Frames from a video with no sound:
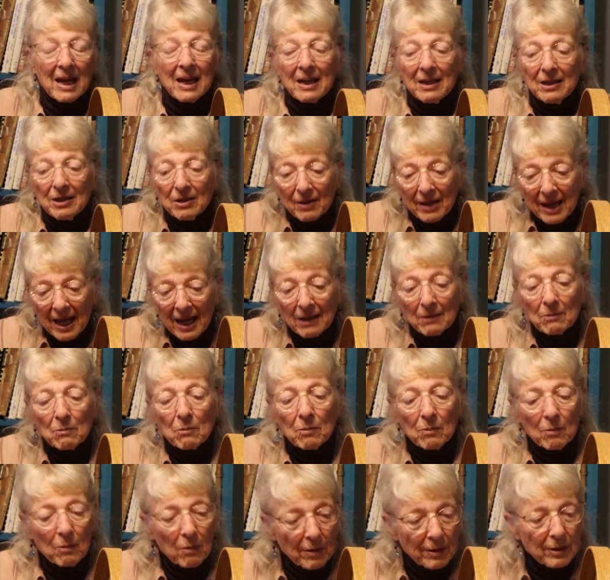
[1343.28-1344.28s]
You
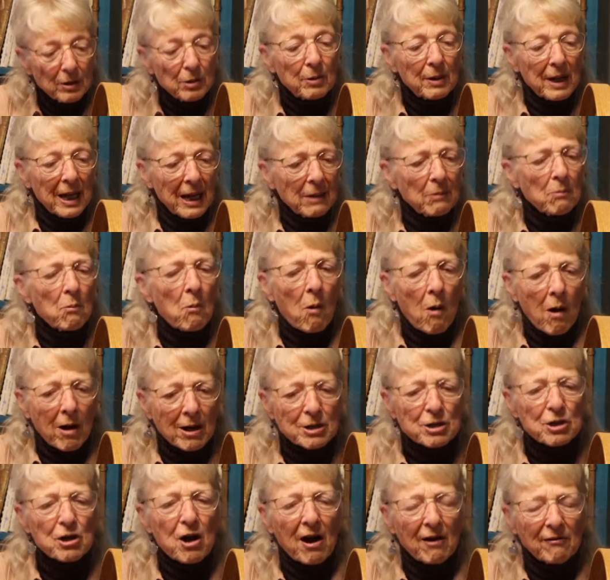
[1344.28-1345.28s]
can
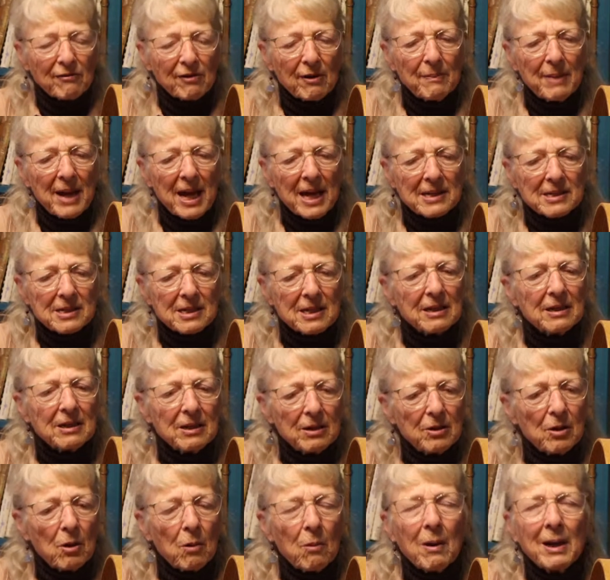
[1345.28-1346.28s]
wash off a basket.
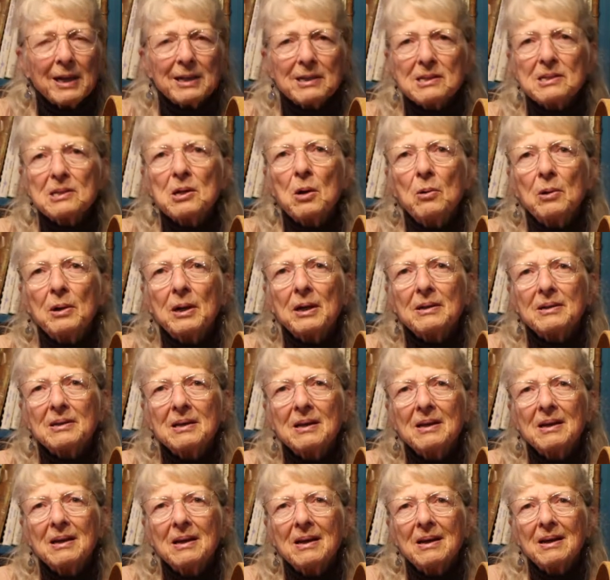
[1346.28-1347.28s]
You don't want to soak it,
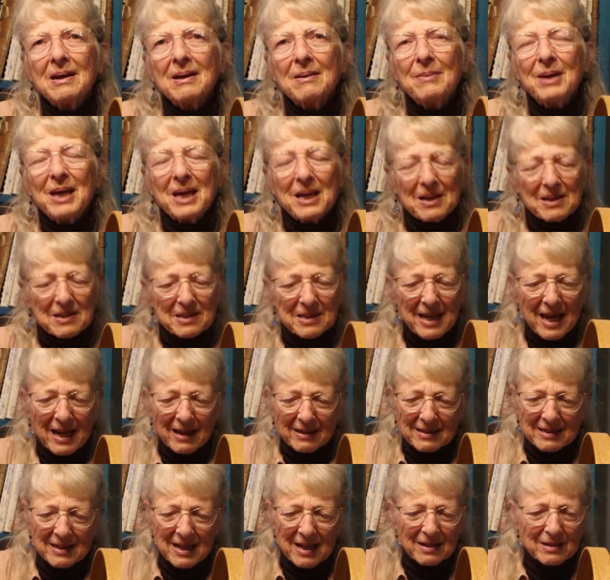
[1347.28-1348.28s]
because
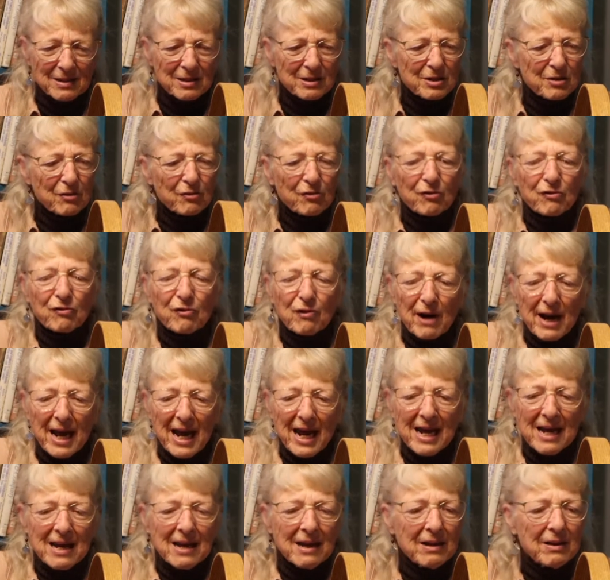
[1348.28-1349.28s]
that tends to
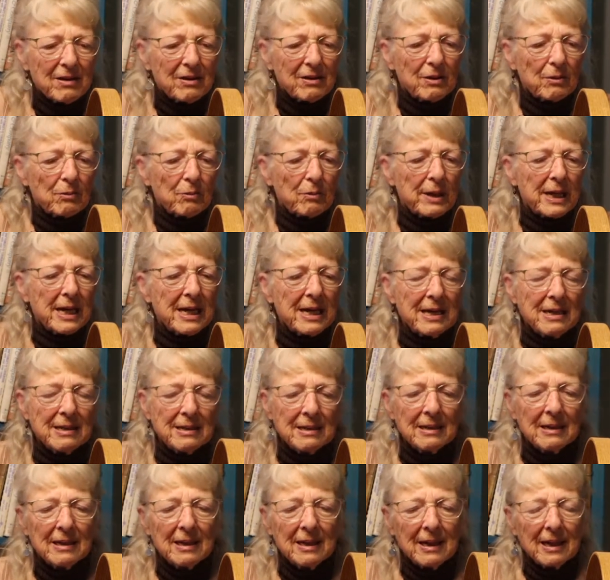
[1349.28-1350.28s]
fray the
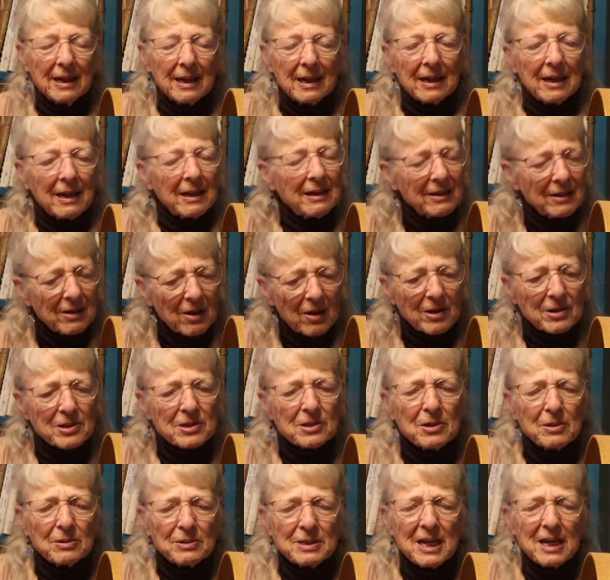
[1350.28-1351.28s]
reed, and it
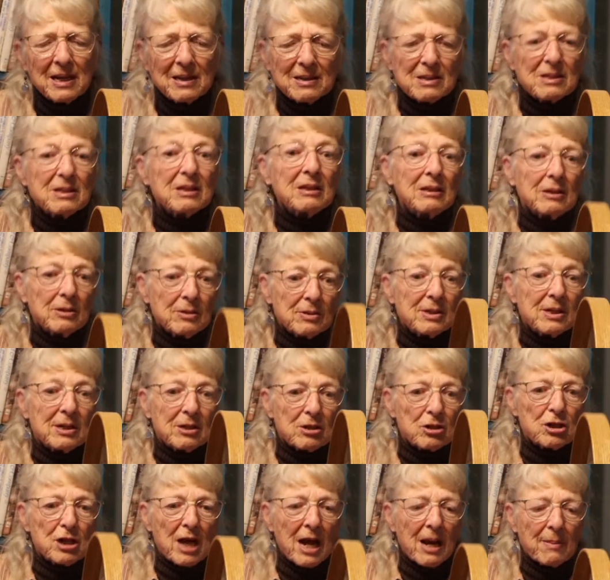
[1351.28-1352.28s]
also tends to lose
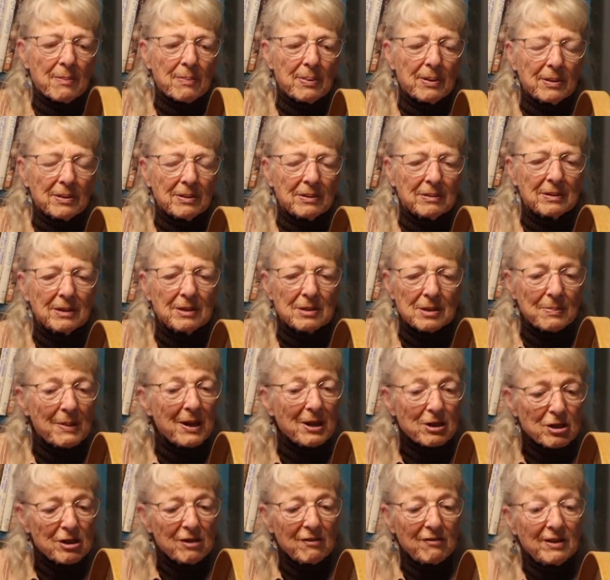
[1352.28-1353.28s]
its shape,
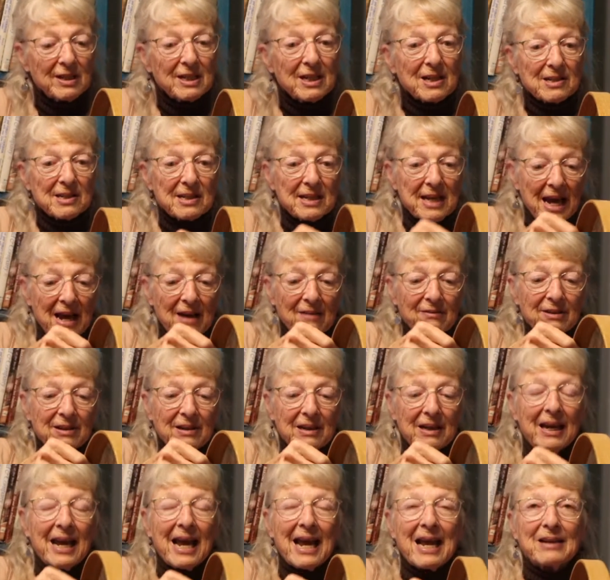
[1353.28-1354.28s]
especially if it doesn't have
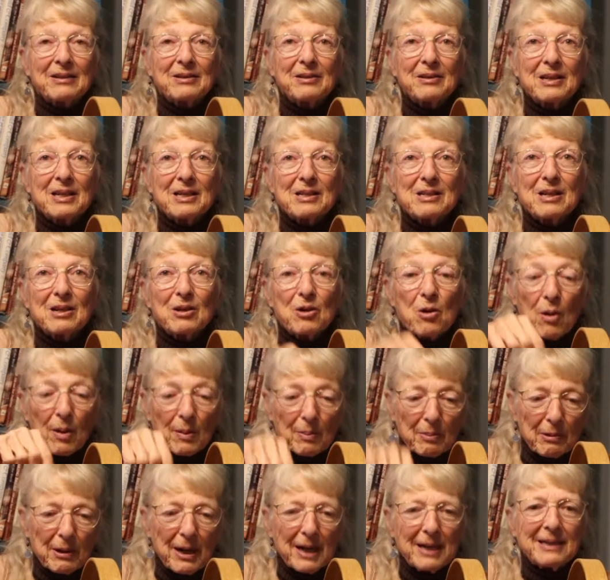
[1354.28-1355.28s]
a handle that's
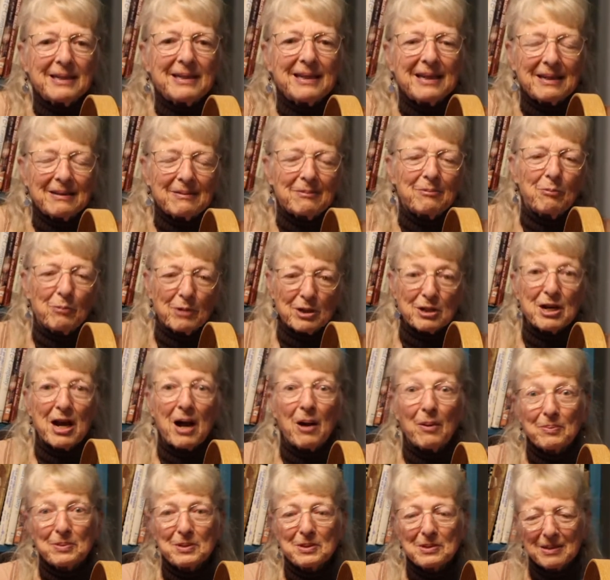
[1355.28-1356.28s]
incorporated in, which
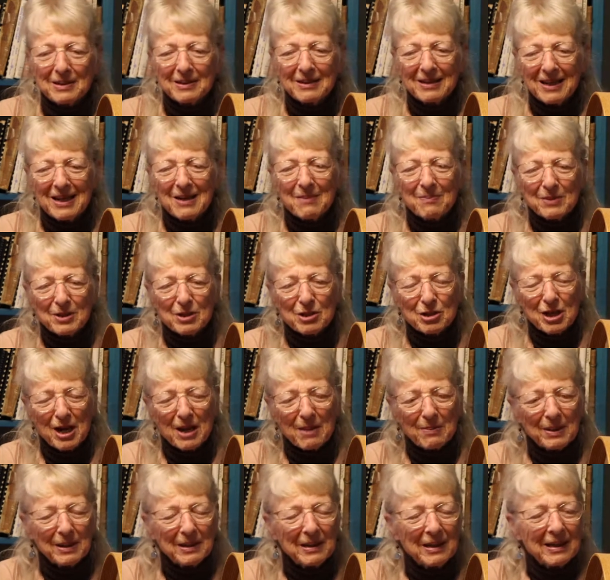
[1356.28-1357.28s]
helps keep the
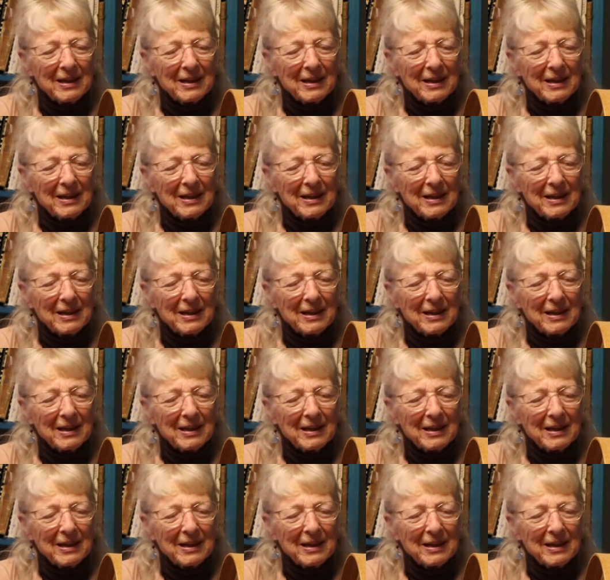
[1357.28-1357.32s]
shape.